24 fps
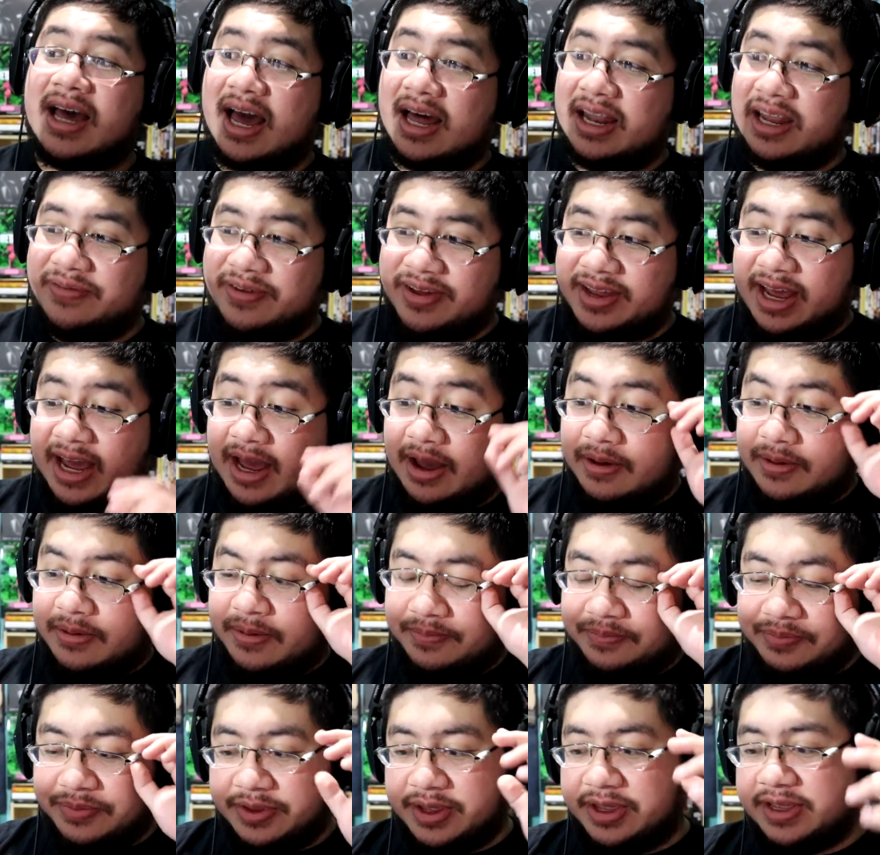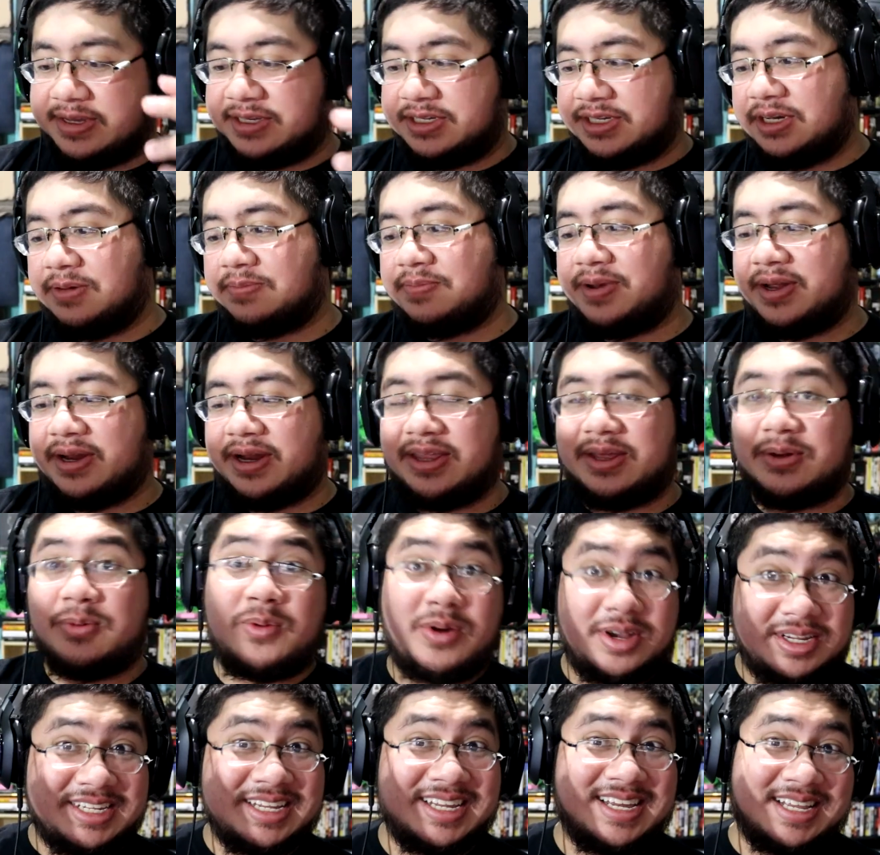I love it how the single player, there
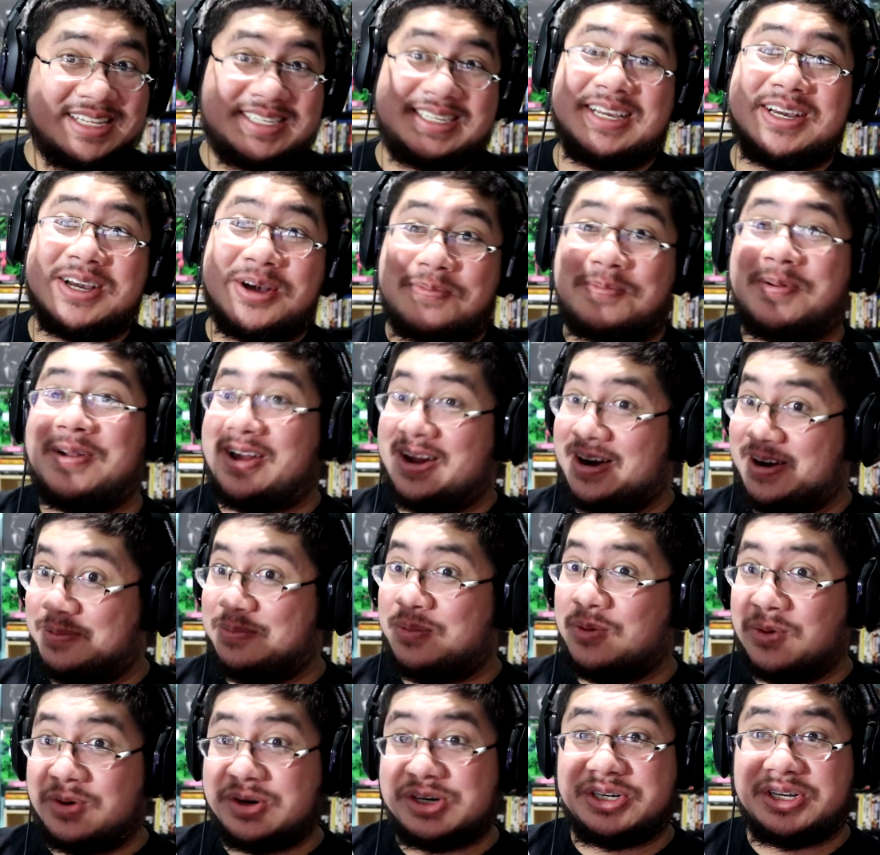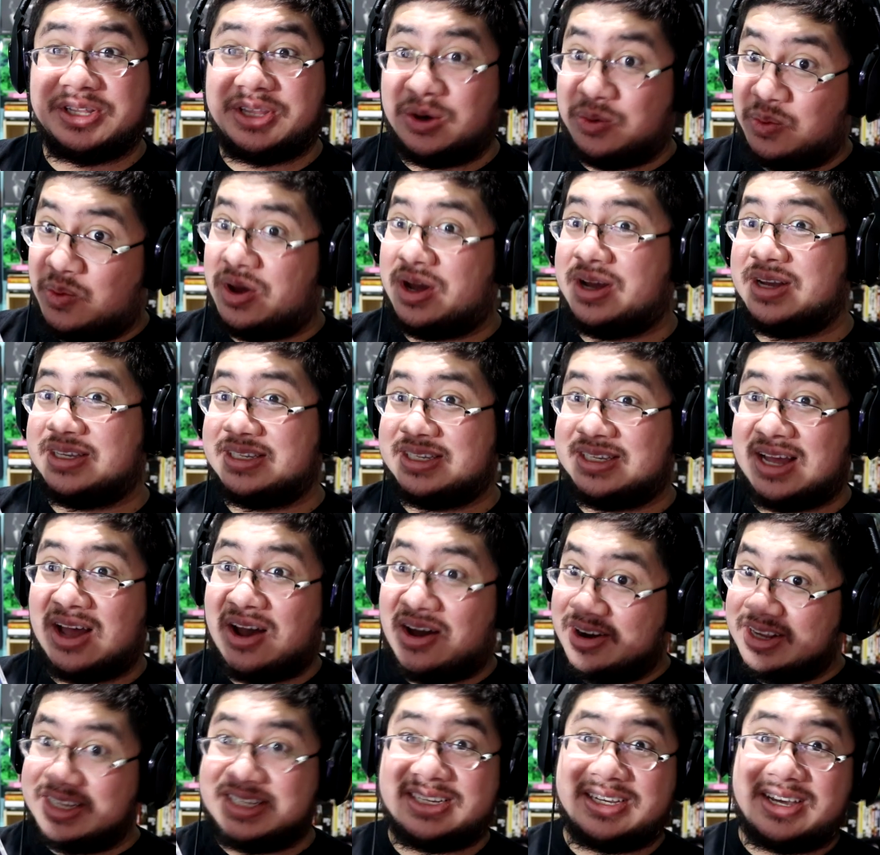was a single player portion, there was,
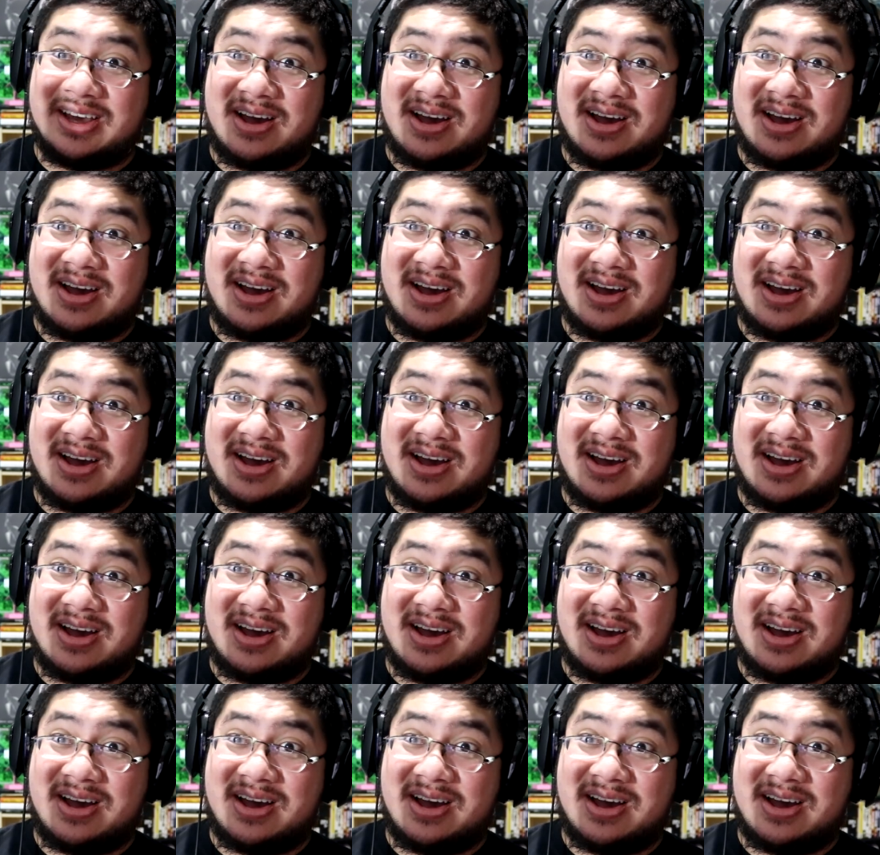honest to